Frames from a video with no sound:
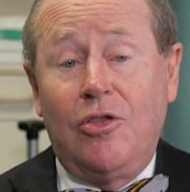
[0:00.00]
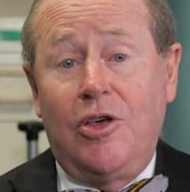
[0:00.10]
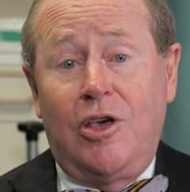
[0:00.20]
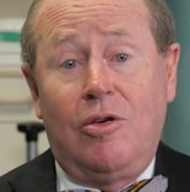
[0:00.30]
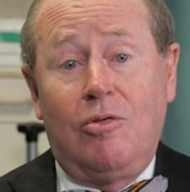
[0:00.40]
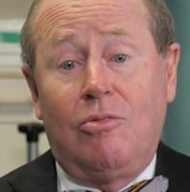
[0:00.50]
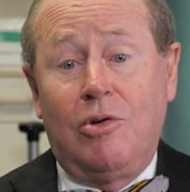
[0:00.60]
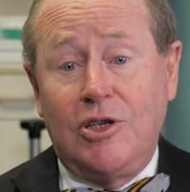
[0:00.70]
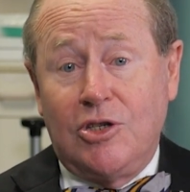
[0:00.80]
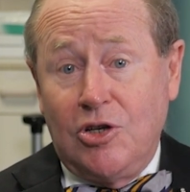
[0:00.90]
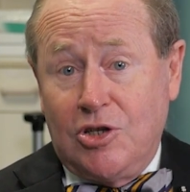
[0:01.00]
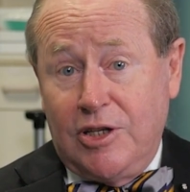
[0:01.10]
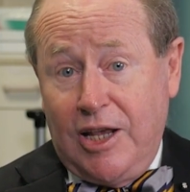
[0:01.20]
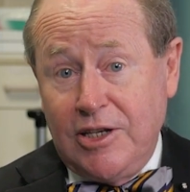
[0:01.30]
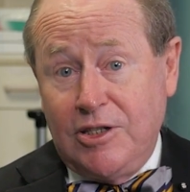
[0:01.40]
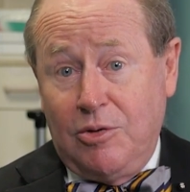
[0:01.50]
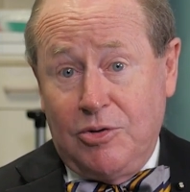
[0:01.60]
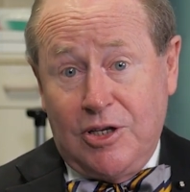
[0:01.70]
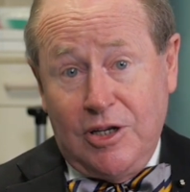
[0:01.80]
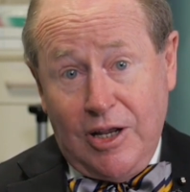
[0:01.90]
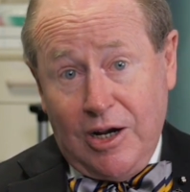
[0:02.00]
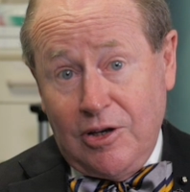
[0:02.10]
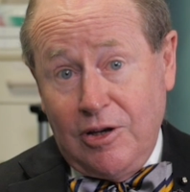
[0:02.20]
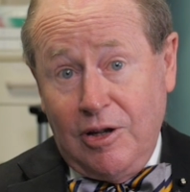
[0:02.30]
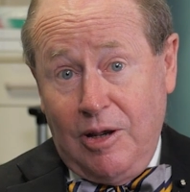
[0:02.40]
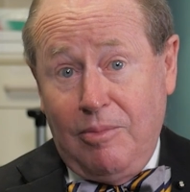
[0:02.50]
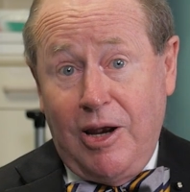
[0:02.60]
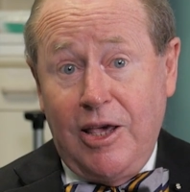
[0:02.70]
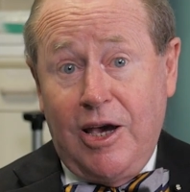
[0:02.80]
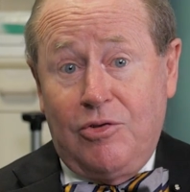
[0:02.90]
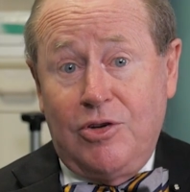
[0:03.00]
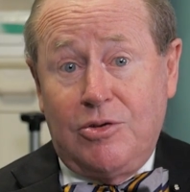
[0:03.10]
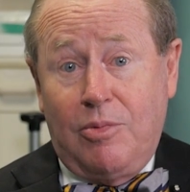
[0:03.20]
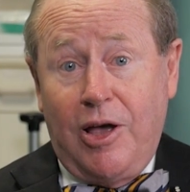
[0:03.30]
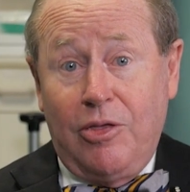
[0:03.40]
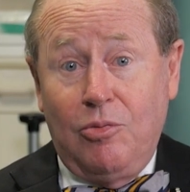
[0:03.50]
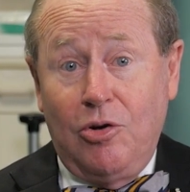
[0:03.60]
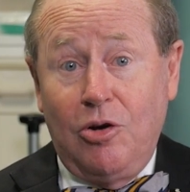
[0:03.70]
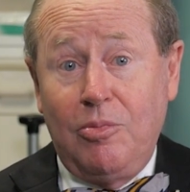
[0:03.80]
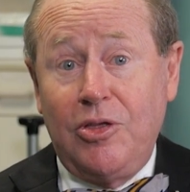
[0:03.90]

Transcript: The research and testing was conducted in many countries around the world,